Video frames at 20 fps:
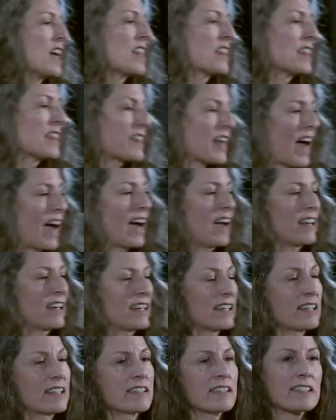that
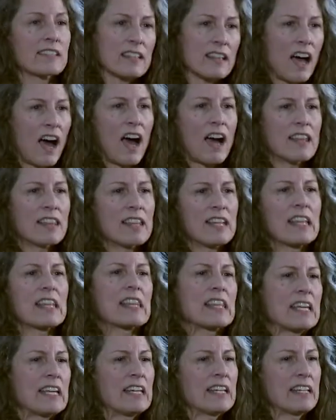is, I think,
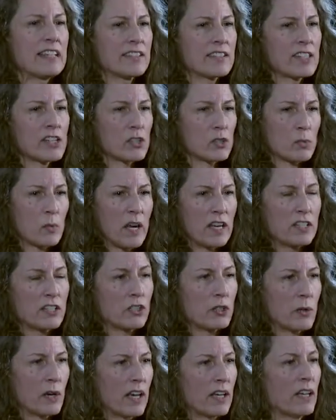the easiest way to
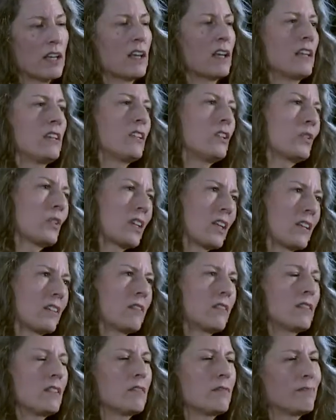do it. You
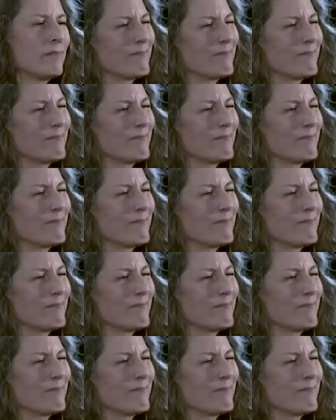can